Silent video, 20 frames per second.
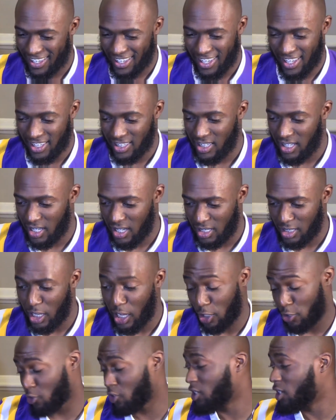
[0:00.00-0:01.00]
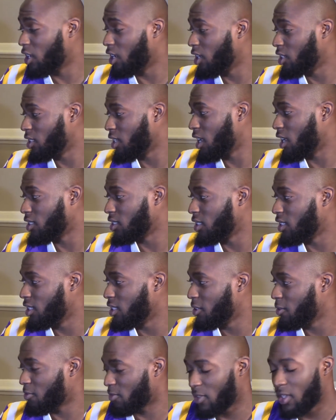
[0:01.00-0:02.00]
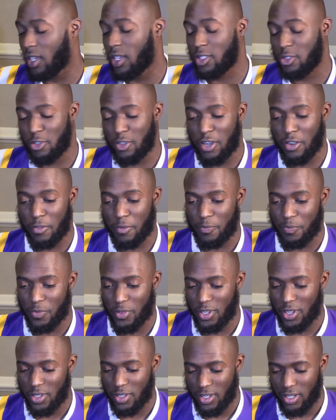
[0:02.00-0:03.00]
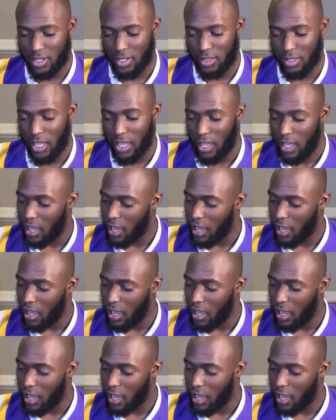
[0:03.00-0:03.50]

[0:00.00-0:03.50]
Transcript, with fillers: Yeah, she, yeah, she got three cars, actually. Three? Yeah, three of them. You know, uh, not,